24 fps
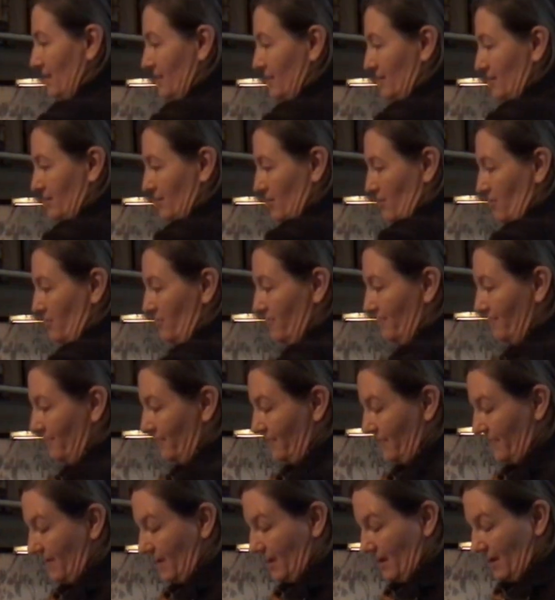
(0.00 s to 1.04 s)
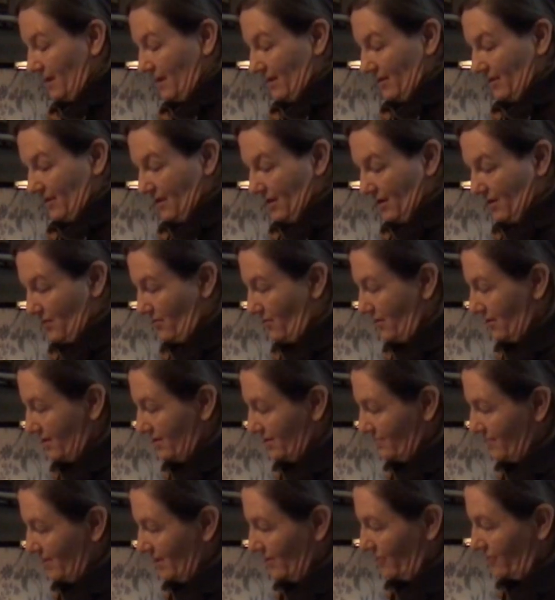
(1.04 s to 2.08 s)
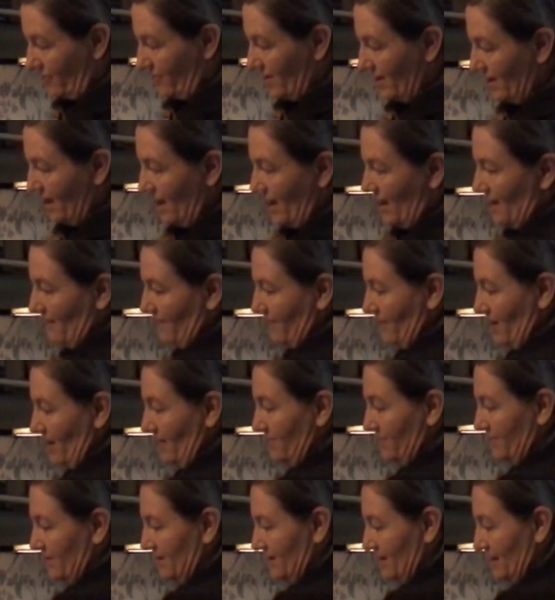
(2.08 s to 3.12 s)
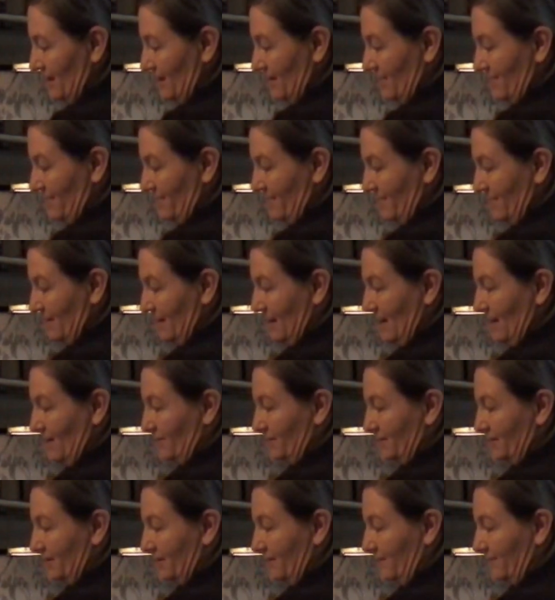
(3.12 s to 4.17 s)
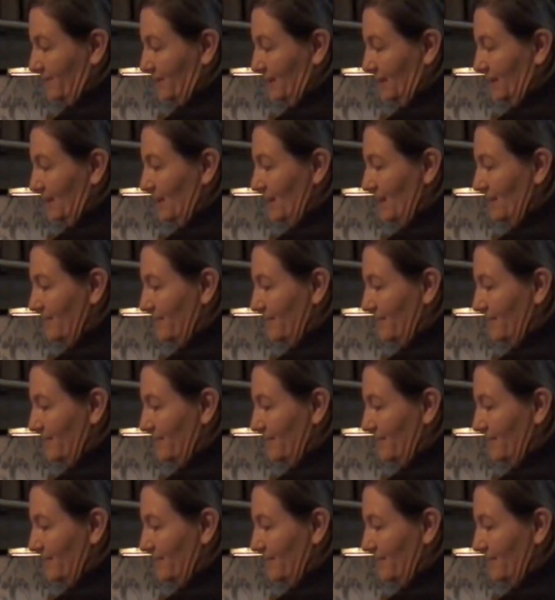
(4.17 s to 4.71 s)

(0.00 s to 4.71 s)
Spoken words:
So here is my 3.5 cups now sifted.